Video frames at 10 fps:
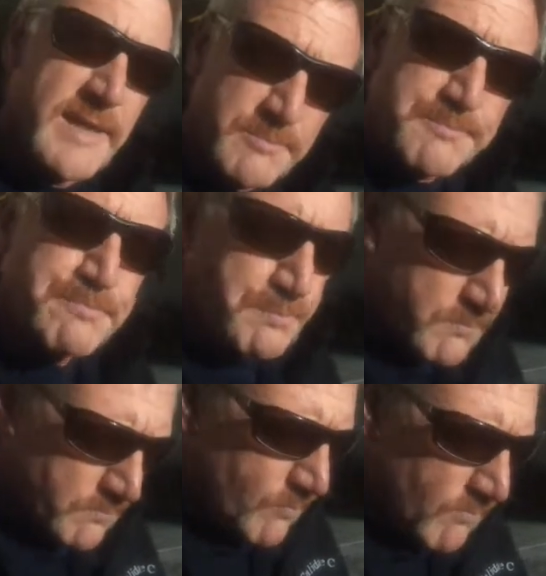And
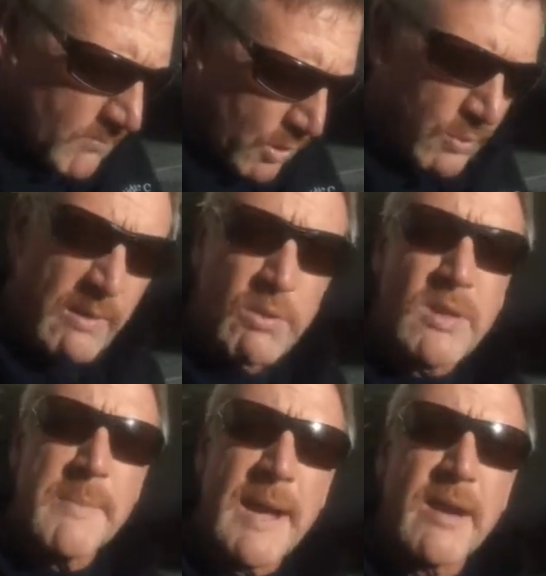we will
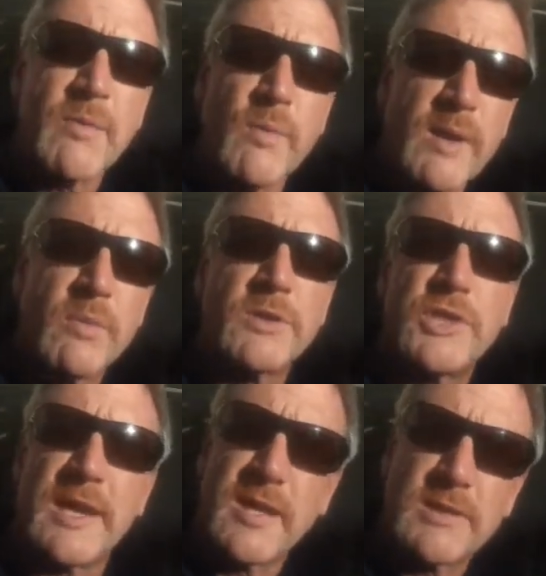come out and we will
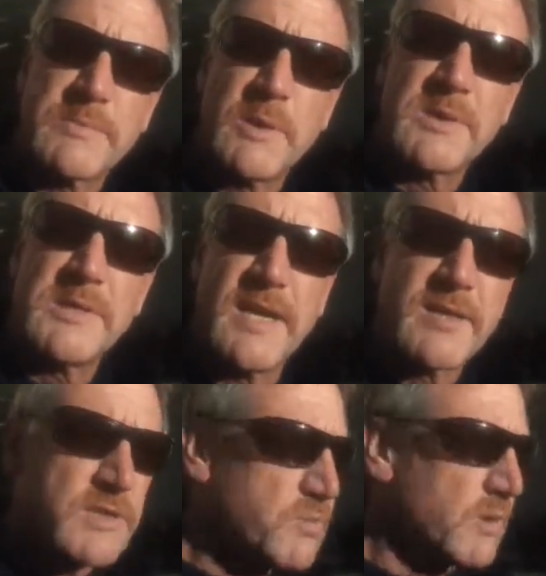check your smoke
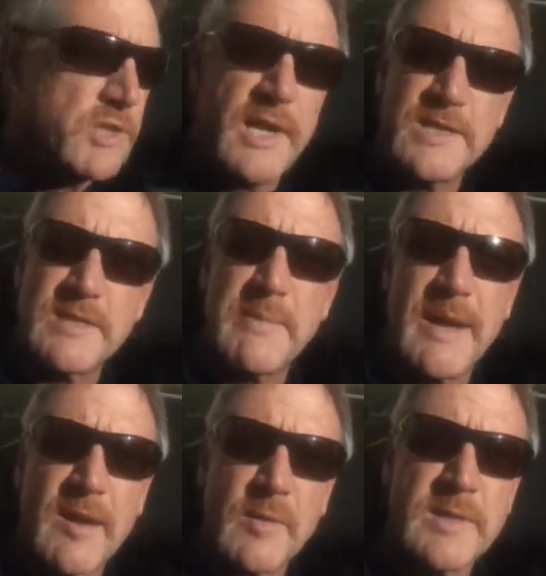detectors. We'll change the
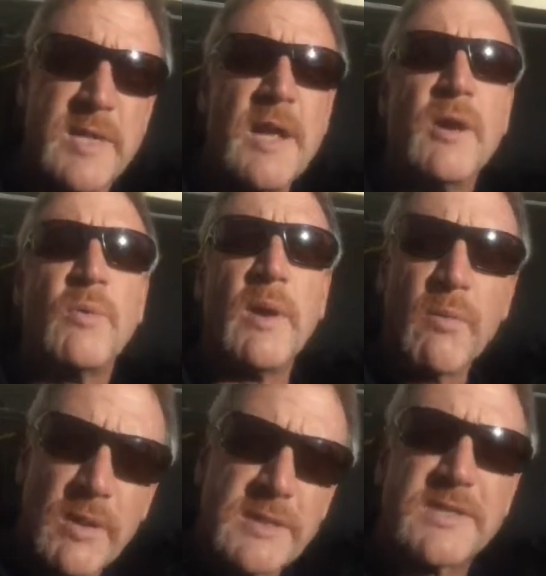batteries. We
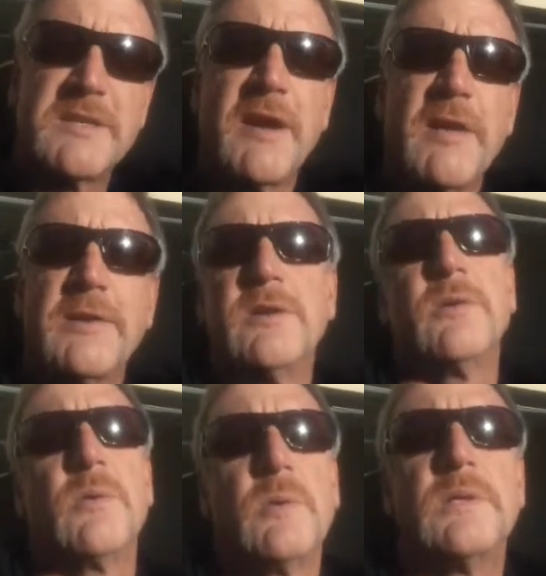will install
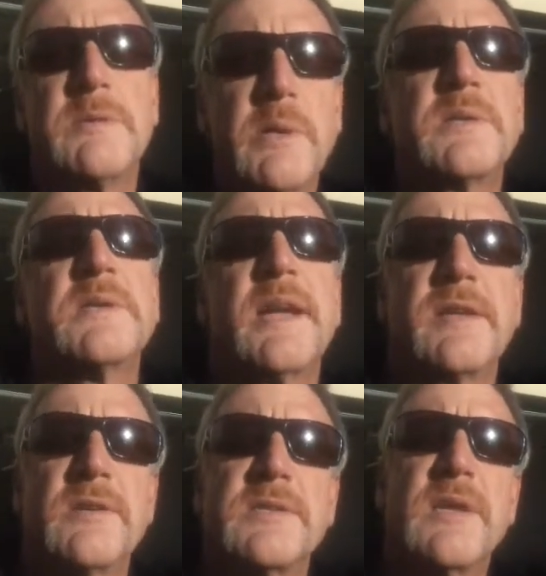new smoke
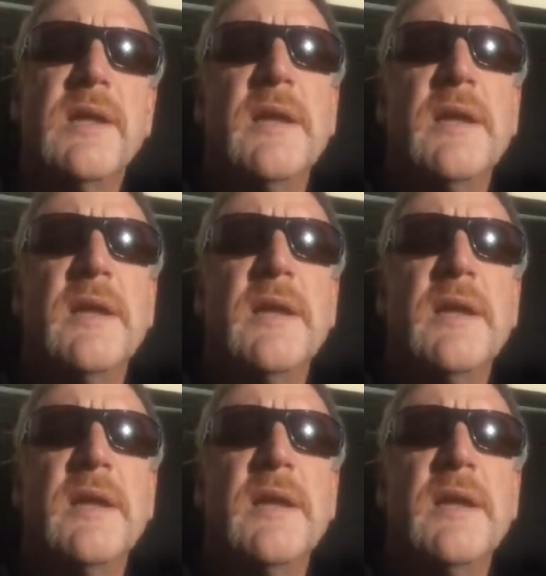detectors.